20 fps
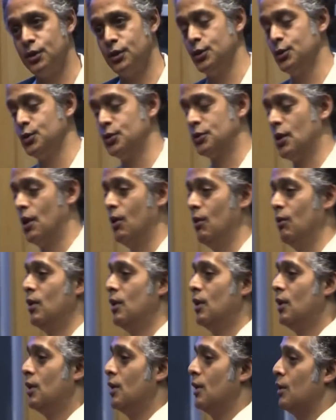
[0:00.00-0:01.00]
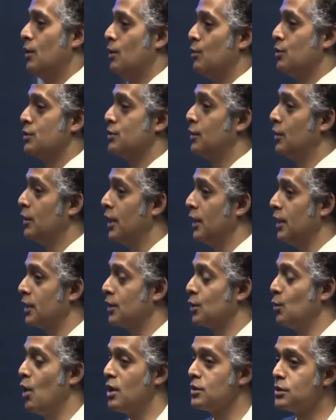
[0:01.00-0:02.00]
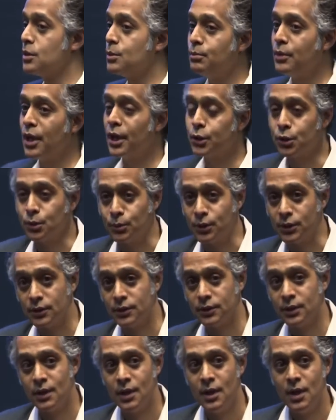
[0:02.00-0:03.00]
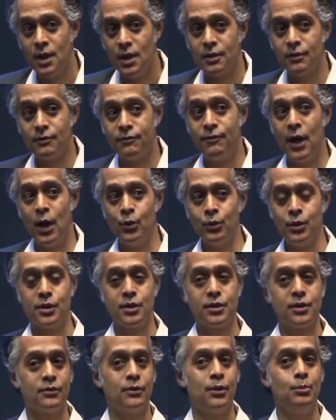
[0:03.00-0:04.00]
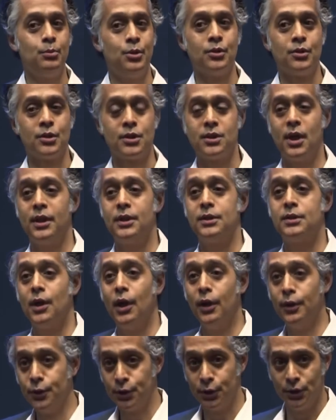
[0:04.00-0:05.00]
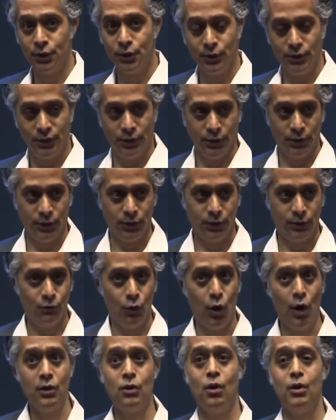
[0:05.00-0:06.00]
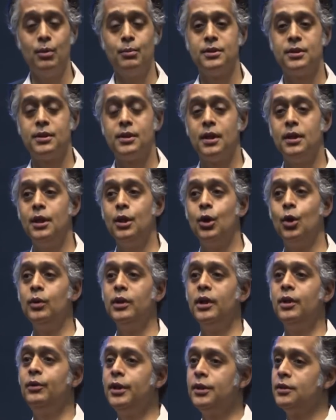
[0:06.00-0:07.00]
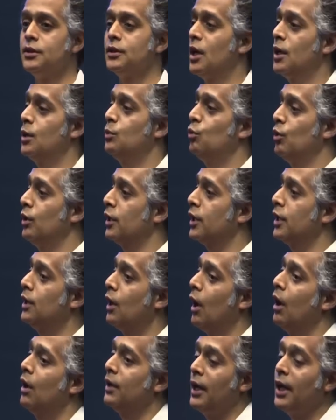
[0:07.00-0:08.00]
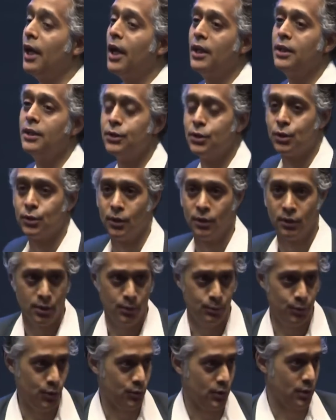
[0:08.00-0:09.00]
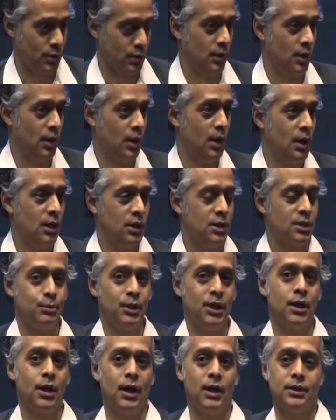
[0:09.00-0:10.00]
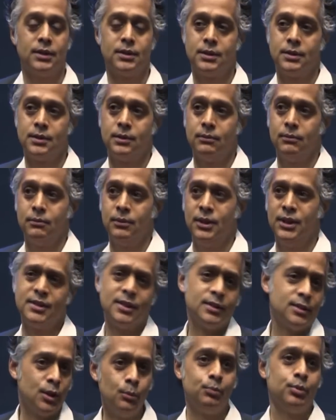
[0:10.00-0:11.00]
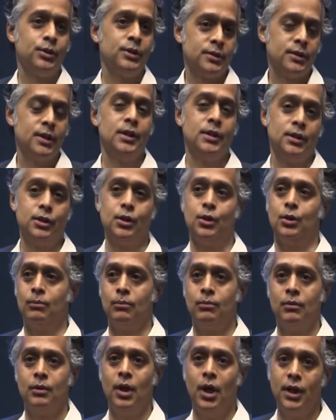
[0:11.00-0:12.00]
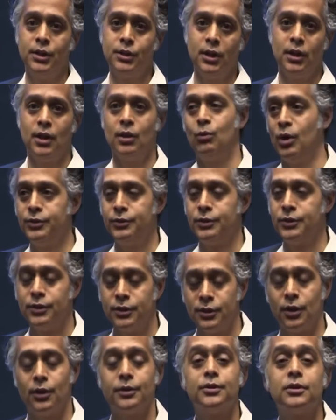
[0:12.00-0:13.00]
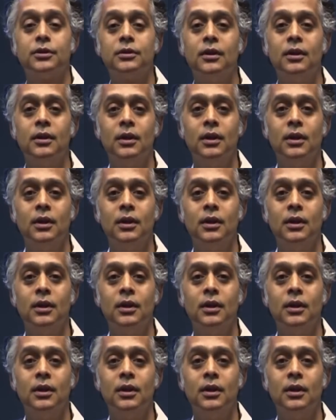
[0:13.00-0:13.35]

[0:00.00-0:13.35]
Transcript: to do so, was looking at quantum measurement. The founders of computer science understood this. Von Neumann said, the only reason I am working on a digital computer is because it's the simplest thing to do, logic and ones and zeros.